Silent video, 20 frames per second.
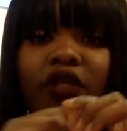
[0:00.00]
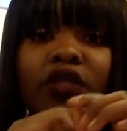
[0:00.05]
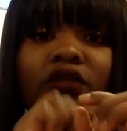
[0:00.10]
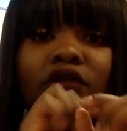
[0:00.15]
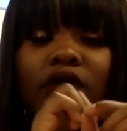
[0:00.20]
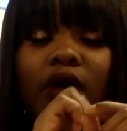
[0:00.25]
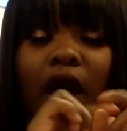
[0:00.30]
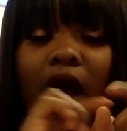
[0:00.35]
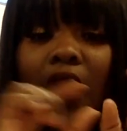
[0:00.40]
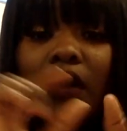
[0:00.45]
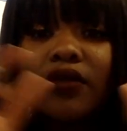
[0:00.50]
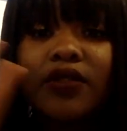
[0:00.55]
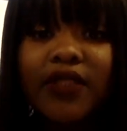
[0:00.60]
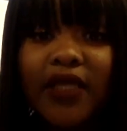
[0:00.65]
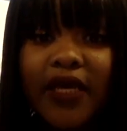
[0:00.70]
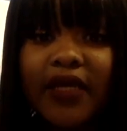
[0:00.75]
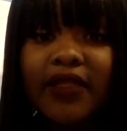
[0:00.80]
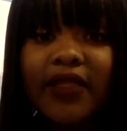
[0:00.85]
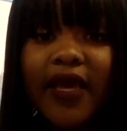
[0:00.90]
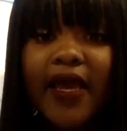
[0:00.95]
So I'll
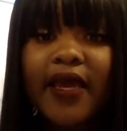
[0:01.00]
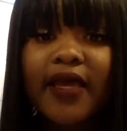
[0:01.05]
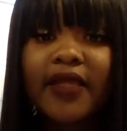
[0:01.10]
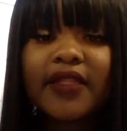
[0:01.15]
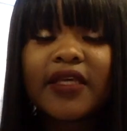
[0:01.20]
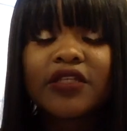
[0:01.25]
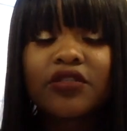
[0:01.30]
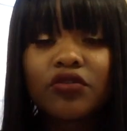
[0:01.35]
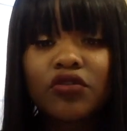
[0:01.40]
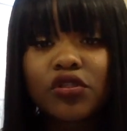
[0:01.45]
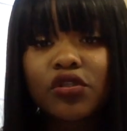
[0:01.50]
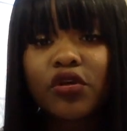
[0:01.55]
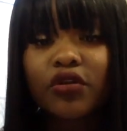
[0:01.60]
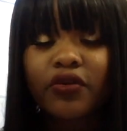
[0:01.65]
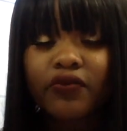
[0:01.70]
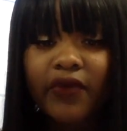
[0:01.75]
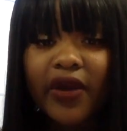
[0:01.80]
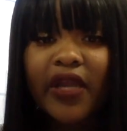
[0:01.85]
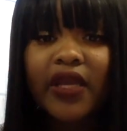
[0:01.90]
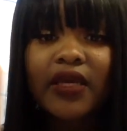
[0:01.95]
take that, and that's usually on
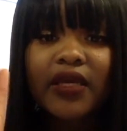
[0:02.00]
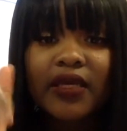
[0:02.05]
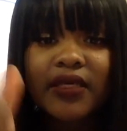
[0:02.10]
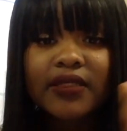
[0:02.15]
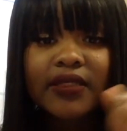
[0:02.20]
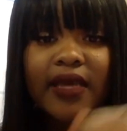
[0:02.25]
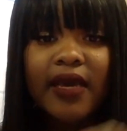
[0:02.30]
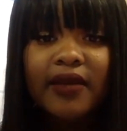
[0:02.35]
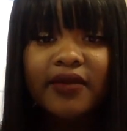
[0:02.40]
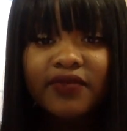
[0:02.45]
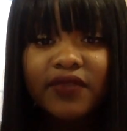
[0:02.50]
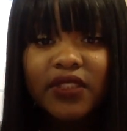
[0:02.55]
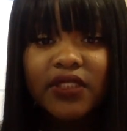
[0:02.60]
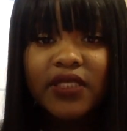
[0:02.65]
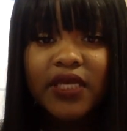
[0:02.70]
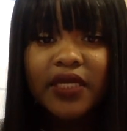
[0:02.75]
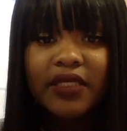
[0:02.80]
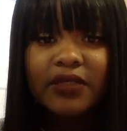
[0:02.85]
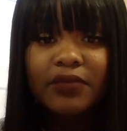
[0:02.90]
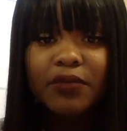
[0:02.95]
the right hand side of the
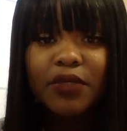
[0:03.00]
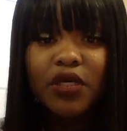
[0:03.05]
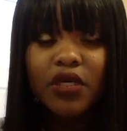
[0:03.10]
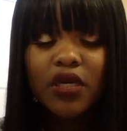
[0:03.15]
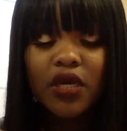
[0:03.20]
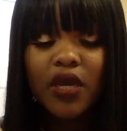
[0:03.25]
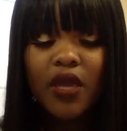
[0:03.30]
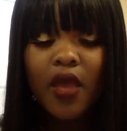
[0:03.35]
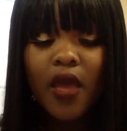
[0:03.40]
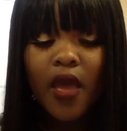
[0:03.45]
textbook.